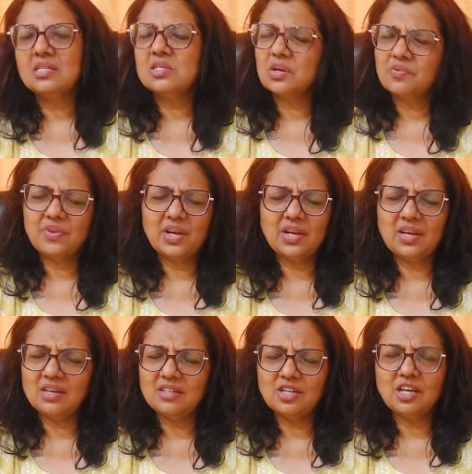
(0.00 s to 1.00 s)
It's a
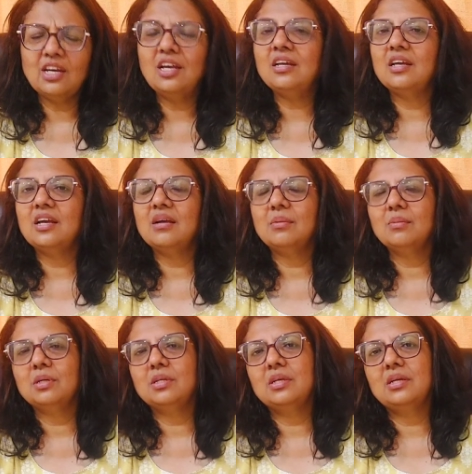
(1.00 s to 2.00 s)
very draining day,
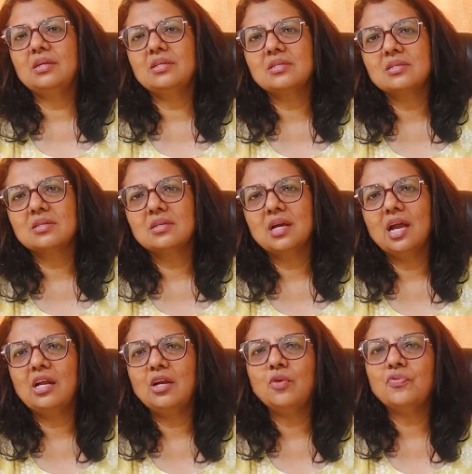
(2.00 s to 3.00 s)
but there is
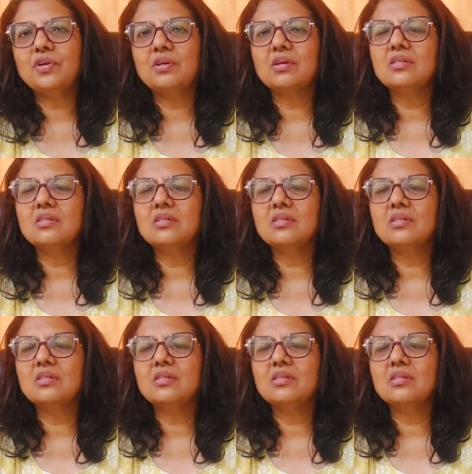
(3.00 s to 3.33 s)
end of it.